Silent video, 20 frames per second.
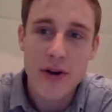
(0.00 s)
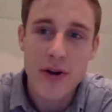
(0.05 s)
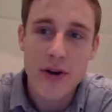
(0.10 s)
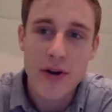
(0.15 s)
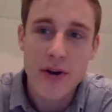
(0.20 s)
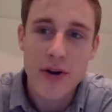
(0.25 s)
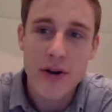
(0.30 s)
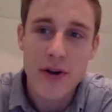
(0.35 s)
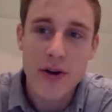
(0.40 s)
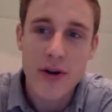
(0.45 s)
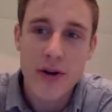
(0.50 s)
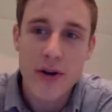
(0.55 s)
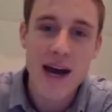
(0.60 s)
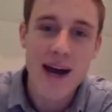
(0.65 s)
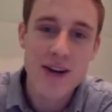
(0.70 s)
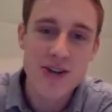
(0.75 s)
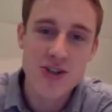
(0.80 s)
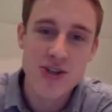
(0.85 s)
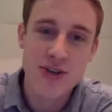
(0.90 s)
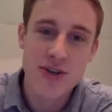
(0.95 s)
Who's
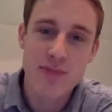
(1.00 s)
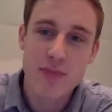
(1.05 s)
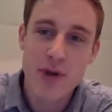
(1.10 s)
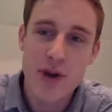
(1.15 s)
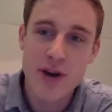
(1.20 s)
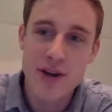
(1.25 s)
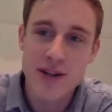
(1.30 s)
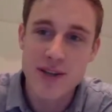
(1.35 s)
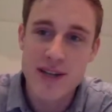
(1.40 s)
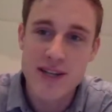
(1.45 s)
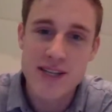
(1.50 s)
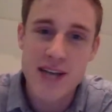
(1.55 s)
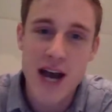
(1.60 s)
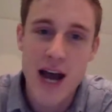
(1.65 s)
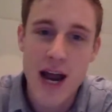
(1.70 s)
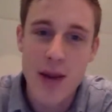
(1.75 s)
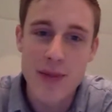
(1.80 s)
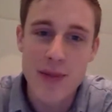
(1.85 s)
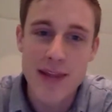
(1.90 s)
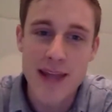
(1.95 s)
actually putting in the
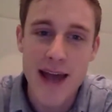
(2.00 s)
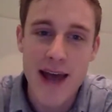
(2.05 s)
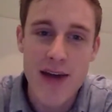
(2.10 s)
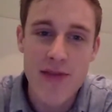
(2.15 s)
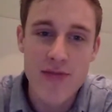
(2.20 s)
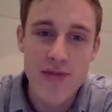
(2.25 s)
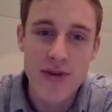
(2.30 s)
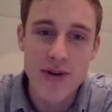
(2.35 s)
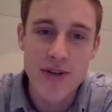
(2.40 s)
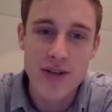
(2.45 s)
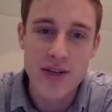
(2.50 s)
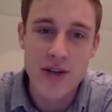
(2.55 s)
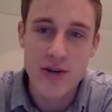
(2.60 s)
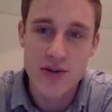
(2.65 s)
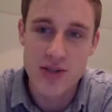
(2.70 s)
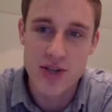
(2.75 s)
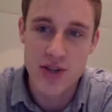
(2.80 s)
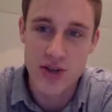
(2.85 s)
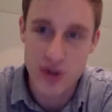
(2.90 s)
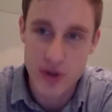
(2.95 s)
time and the effort,
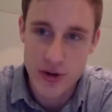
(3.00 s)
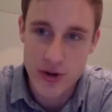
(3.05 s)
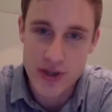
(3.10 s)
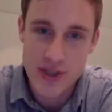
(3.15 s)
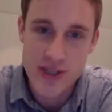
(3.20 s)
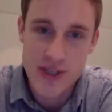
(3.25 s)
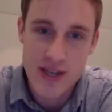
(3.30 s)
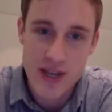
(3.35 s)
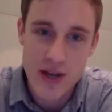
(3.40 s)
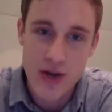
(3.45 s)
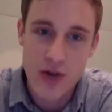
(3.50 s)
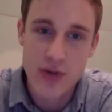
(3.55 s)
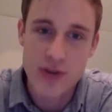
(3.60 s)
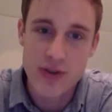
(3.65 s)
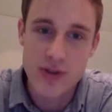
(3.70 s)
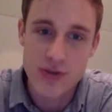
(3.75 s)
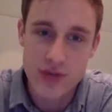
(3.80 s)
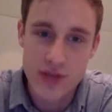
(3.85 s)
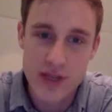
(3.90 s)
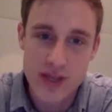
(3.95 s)
to learn a skill and
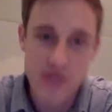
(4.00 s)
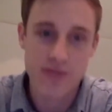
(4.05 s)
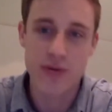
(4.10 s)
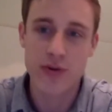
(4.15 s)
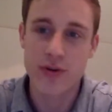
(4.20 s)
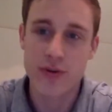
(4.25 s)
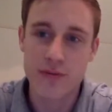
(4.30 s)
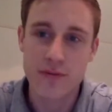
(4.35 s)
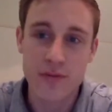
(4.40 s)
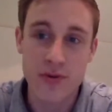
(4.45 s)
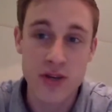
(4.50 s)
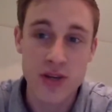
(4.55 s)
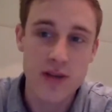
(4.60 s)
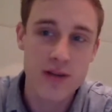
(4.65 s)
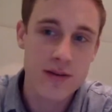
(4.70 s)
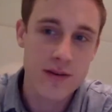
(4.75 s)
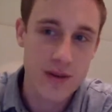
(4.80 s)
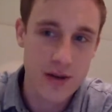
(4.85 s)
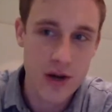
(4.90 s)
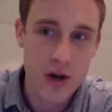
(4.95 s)
do this for
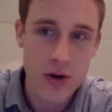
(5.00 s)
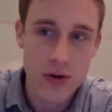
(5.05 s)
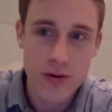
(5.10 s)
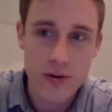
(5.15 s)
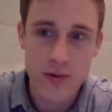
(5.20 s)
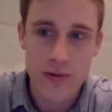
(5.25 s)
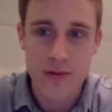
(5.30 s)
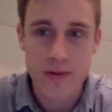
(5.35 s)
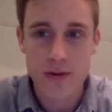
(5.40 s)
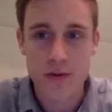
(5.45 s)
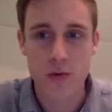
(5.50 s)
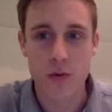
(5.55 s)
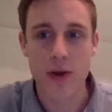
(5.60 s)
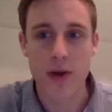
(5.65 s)
quite